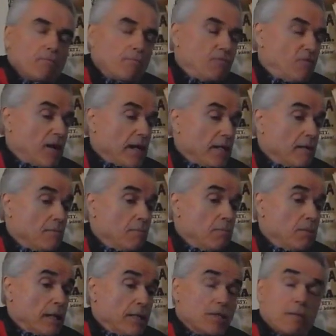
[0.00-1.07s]
find a
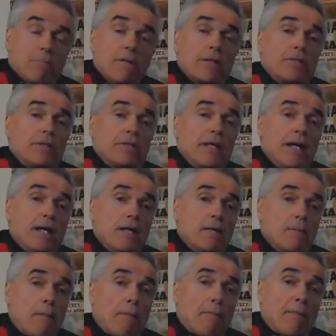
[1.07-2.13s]
place to pitch a tent
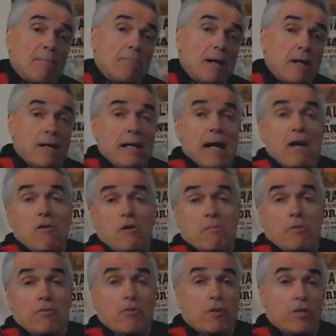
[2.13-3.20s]
about an hour
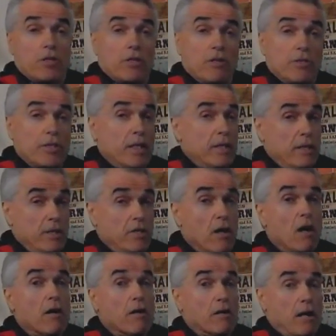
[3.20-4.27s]
before it starts getting
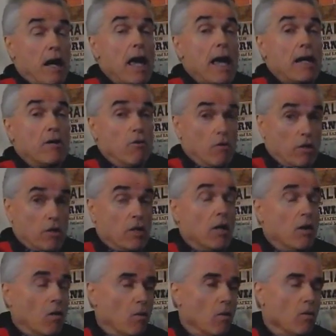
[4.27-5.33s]
dark and or
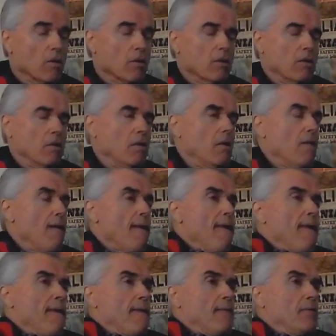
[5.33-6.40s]
cold,
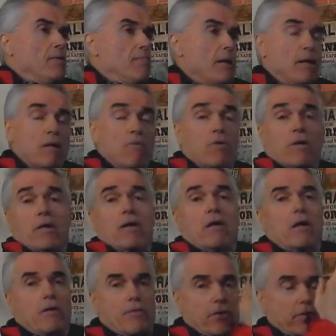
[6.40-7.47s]
depending on where you
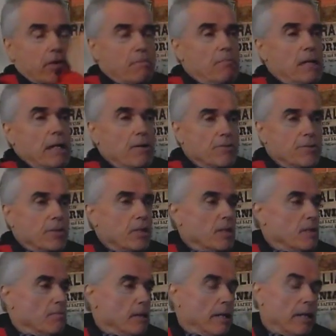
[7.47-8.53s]
are. If you're in the mountains, it can
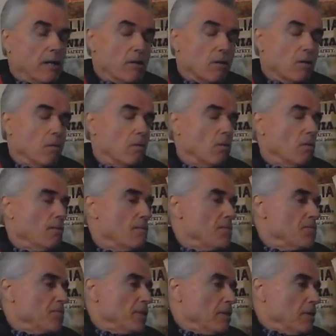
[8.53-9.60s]
get mighty cold.
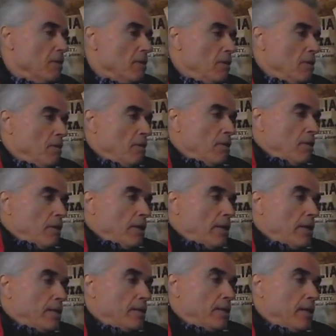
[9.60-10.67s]

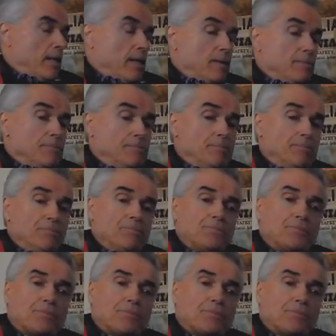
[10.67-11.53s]
And um,